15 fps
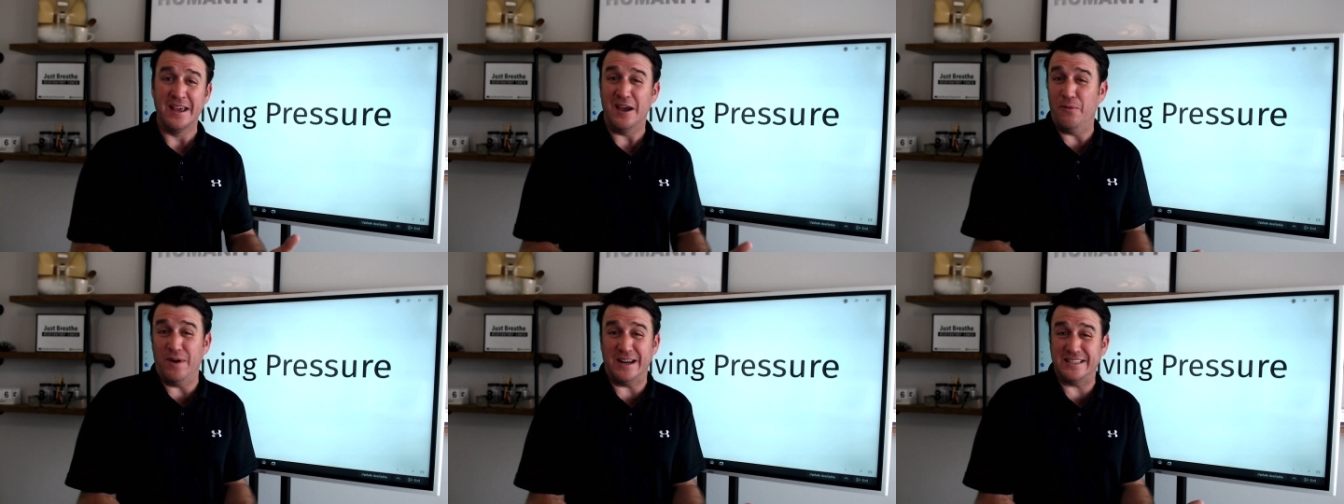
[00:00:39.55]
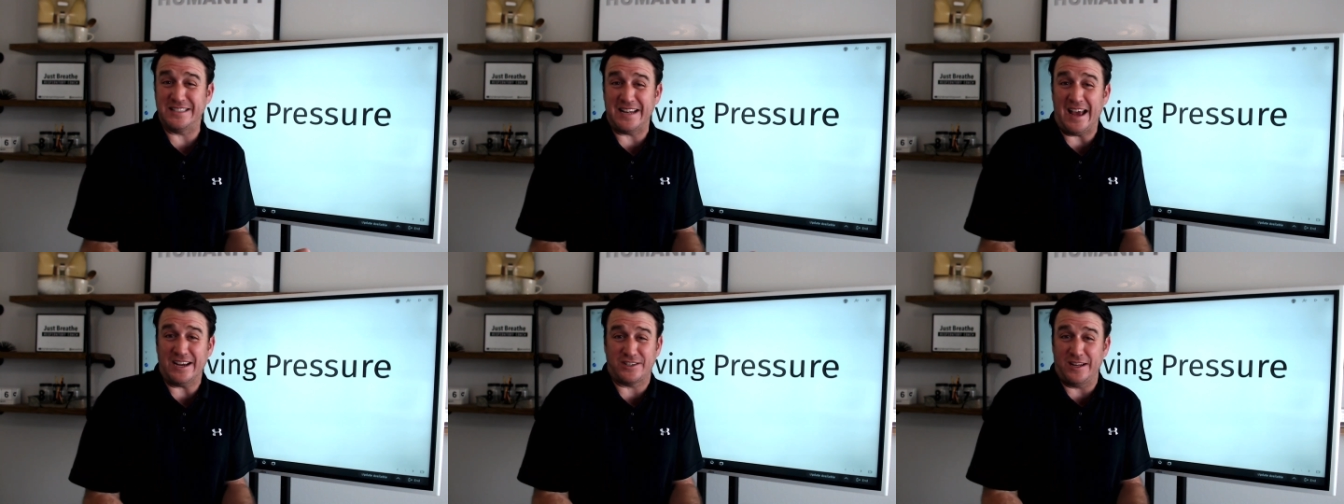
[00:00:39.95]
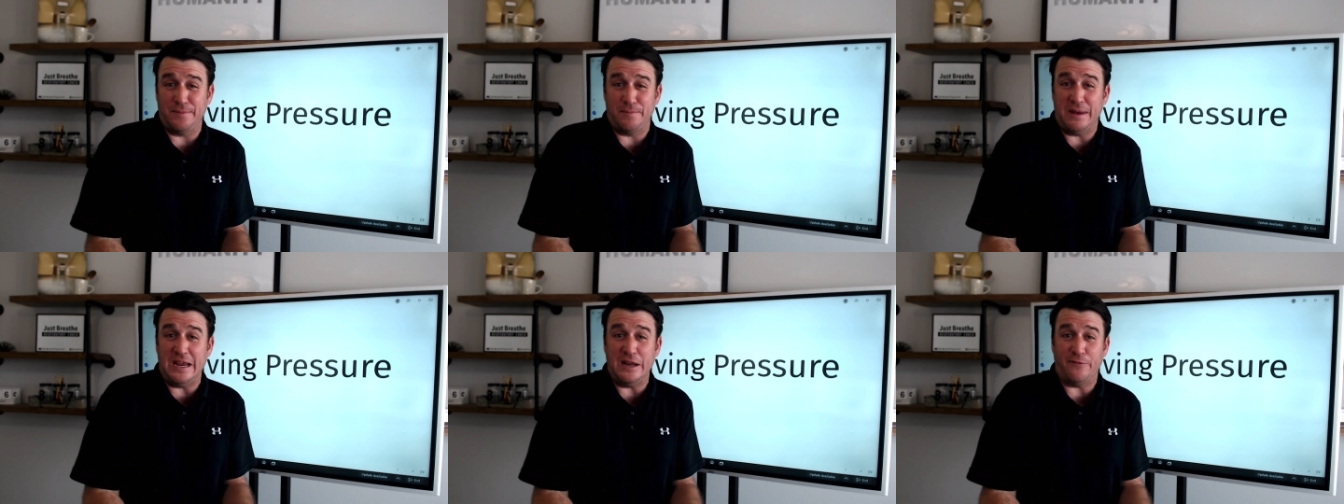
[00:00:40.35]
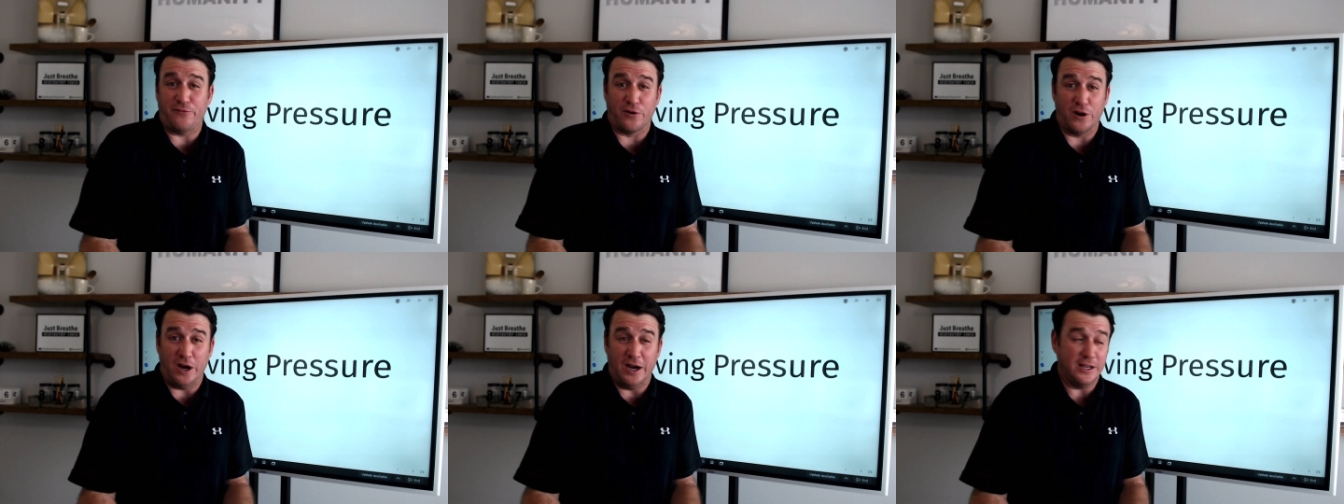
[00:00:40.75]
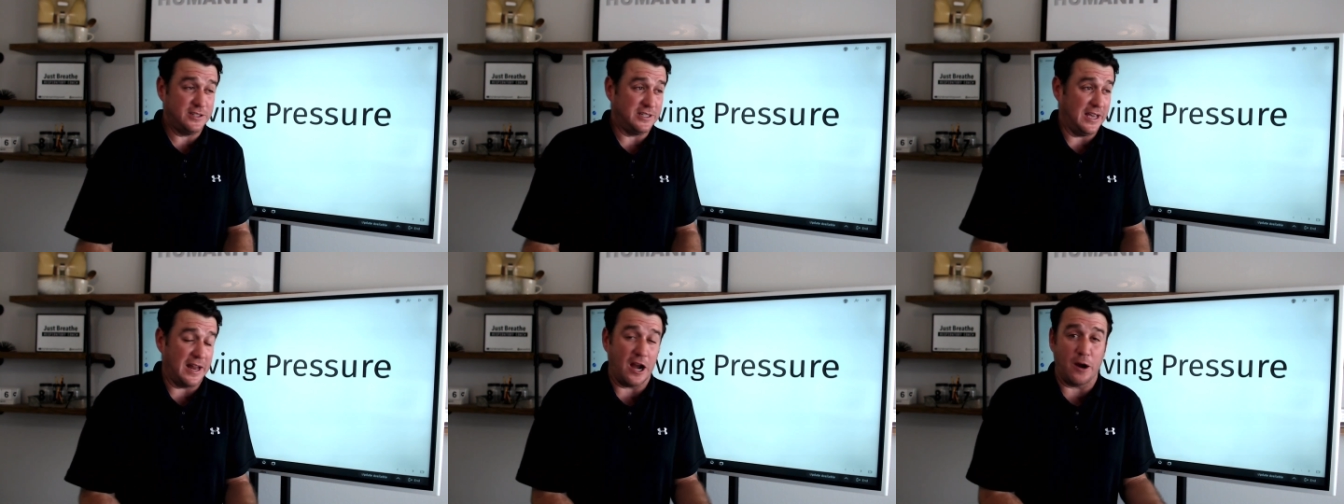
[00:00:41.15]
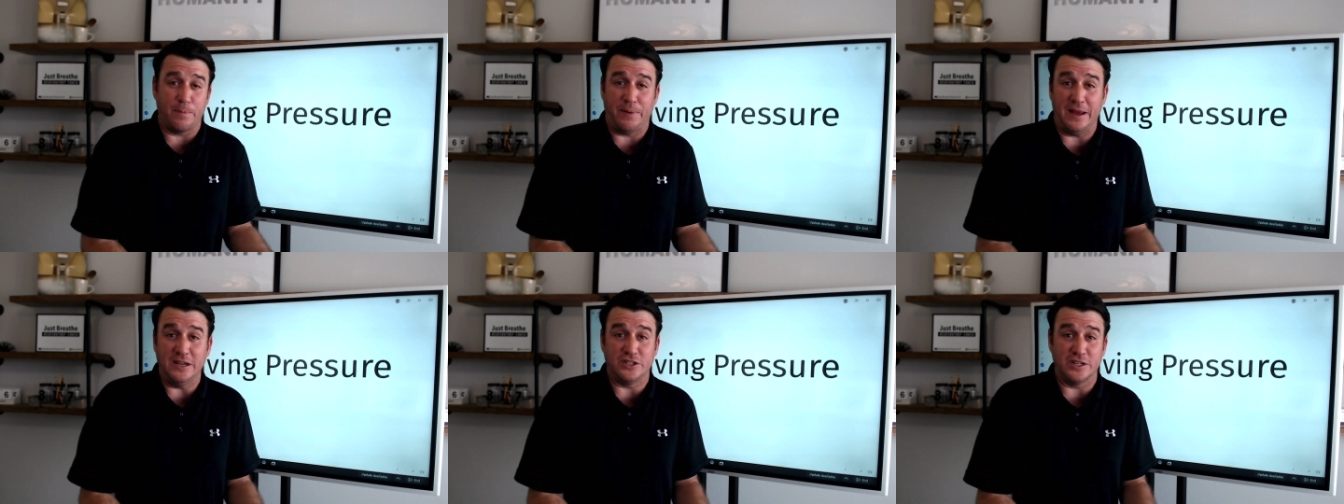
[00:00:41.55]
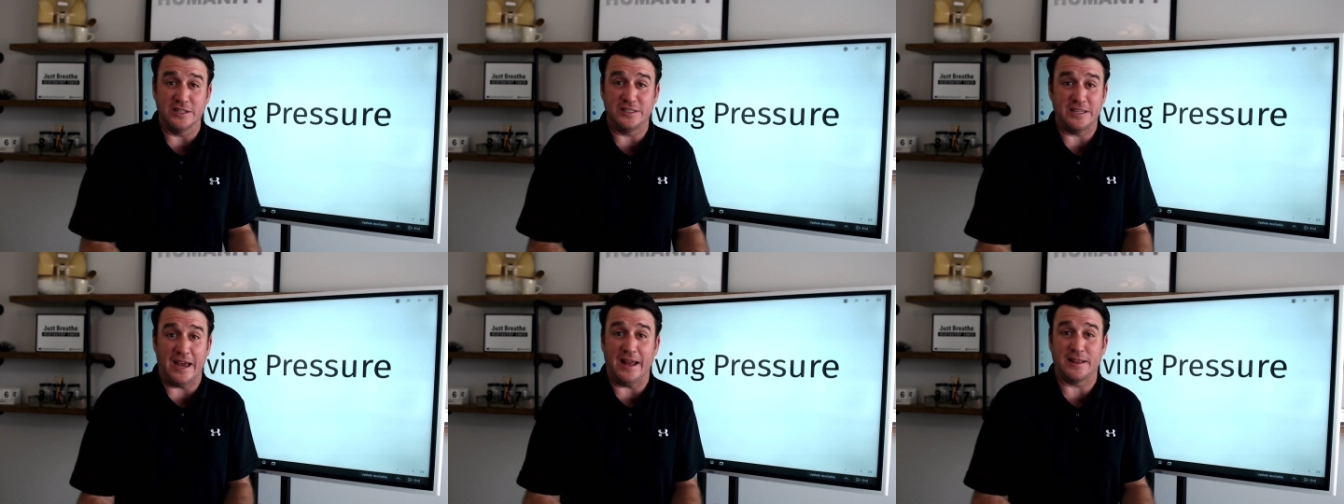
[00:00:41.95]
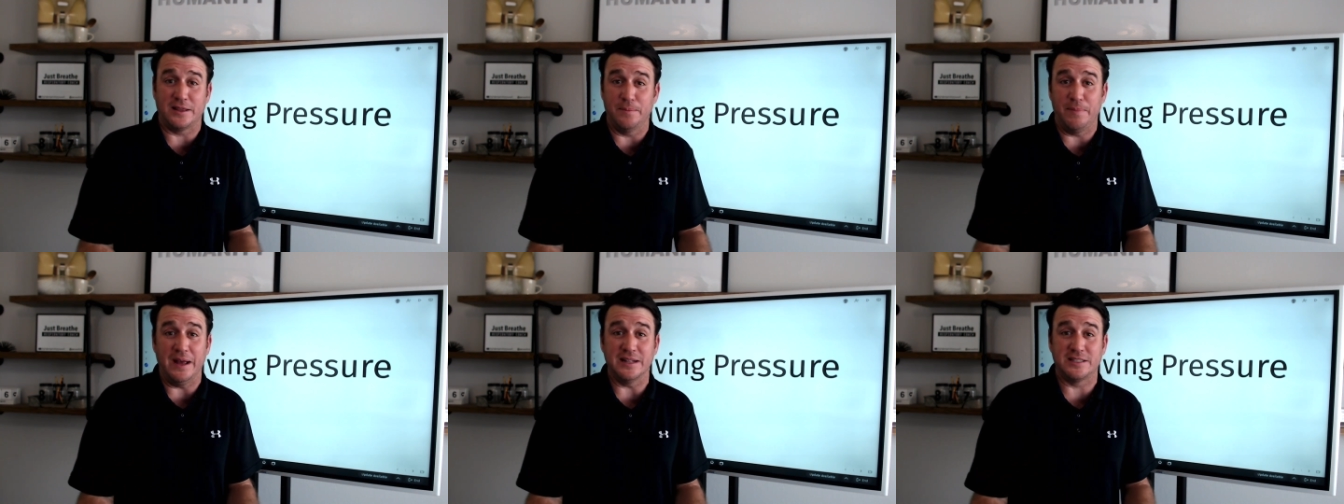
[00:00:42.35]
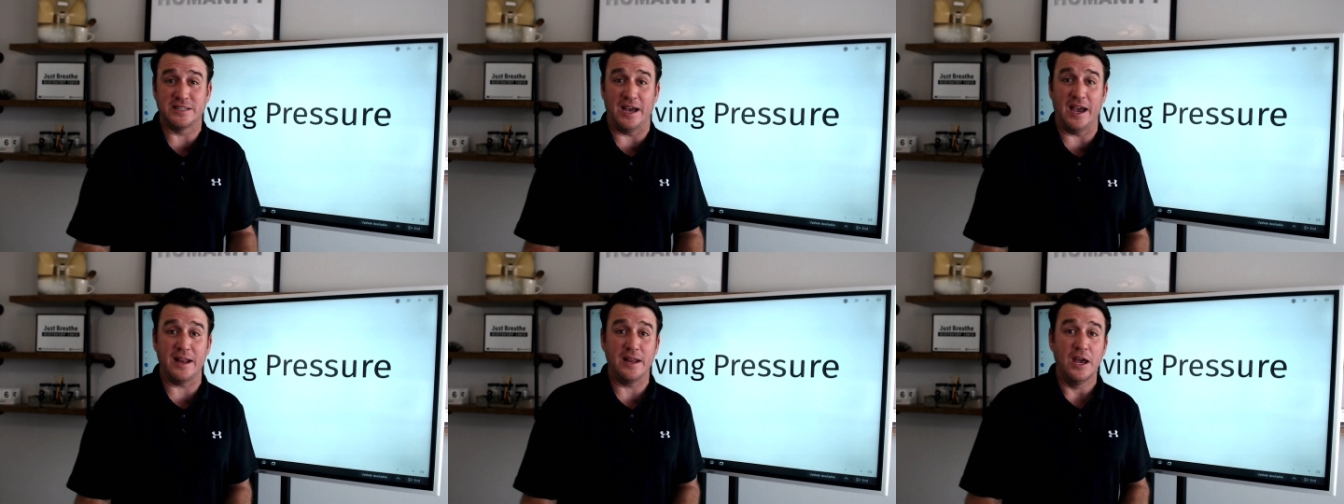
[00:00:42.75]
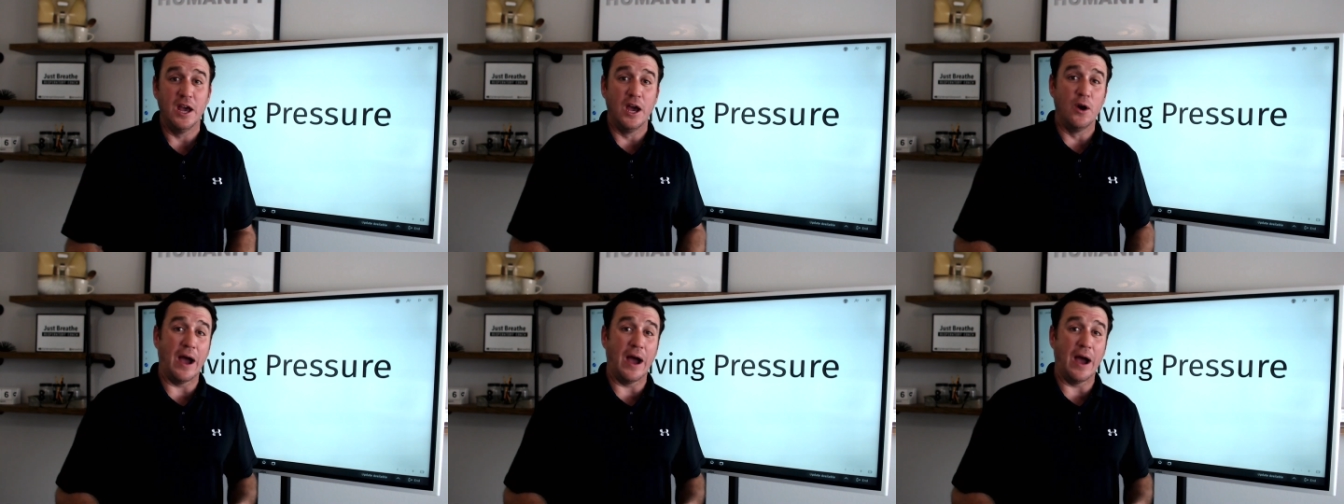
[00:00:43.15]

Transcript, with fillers: And what does it actually mean for us and our patients at the bedside?